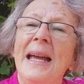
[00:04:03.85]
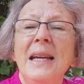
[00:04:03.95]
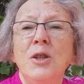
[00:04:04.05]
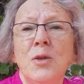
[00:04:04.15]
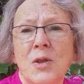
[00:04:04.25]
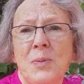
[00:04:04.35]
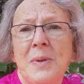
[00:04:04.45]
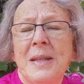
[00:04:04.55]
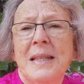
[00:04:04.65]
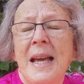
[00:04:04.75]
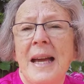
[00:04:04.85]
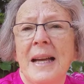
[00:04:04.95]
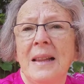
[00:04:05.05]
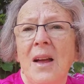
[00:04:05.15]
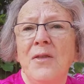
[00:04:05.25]
It used to be the
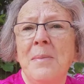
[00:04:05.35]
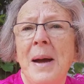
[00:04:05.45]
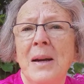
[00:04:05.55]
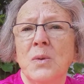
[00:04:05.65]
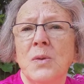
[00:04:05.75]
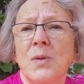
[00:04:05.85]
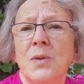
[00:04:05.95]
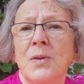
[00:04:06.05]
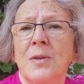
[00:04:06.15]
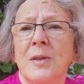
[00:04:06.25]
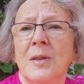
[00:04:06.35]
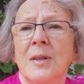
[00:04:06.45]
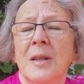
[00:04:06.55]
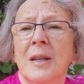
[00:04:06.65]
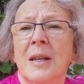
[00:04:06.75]
tail of a mouse,
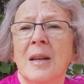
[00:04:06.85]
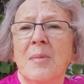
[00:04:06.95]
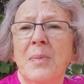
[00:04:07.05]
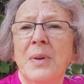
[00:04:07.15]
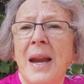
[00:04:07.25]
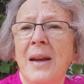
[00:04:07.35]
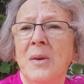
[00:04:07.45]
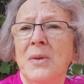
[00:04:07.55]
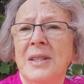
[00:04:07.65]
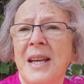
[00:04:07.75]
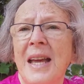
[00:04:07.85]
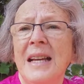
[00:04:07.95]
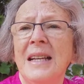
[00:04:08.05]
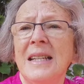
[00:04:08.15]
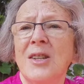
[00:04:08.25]
but now the
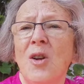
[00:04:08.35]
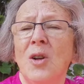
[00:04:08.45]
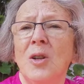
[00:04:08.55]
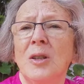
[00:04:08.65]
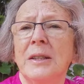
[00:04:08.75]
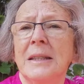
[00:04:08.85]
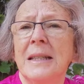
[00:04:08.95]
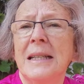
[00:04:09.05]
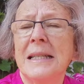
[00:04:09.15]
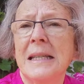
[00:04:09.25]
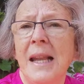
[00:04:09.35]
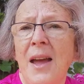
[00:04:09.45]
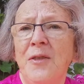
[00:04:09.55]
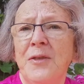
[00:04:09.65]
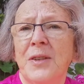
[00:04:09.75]
tail is all that is
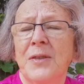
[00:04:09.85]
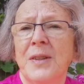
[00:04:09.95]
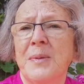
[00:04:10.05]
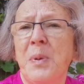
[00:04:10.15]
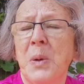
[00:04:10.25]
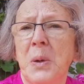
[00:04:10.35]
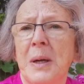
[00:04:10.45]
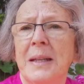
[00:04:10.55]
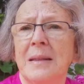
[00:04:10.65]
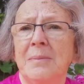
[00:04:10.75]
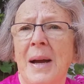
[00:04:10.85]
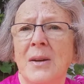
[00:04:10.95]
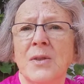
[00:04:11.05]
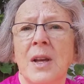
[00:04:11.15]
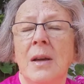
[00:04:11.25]
left of this poor little
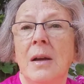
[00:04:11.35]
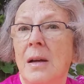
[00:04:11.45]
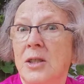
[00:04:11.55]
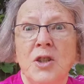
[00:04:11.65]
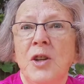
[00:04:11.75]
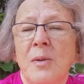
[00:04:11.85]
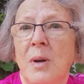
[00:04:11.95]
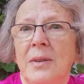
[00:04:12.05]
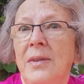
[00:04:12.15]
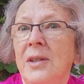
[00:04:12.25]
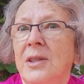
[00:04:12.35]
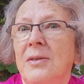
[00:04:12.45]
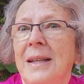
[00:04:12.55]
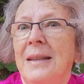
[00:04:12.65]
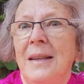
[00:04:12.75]
mouse. A toy one, not a
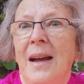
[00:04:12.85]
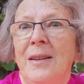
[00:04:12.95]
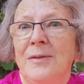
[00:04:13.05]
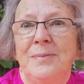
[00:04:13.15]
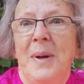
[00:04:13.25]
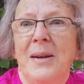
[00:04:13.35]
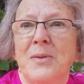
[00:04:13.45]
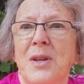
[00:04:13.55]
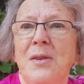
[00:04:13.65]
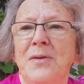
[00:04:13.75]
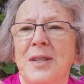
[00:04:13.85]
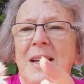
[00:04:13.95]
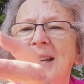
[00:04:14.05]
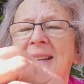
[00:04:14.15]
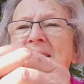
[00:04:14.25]
real live mouse,
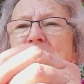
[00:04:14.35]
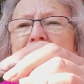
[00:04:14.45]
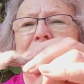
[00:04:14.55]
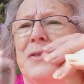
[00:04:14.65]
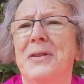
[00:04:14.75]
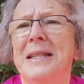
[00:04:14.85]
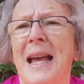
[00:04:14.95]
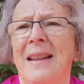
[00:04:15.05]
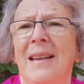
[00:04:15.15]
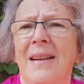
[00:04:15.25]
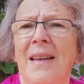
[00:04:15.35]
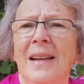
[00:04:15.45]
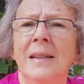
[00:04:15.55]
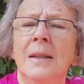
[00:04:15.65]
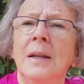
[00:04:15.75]
obviously, not with a furry tail like that.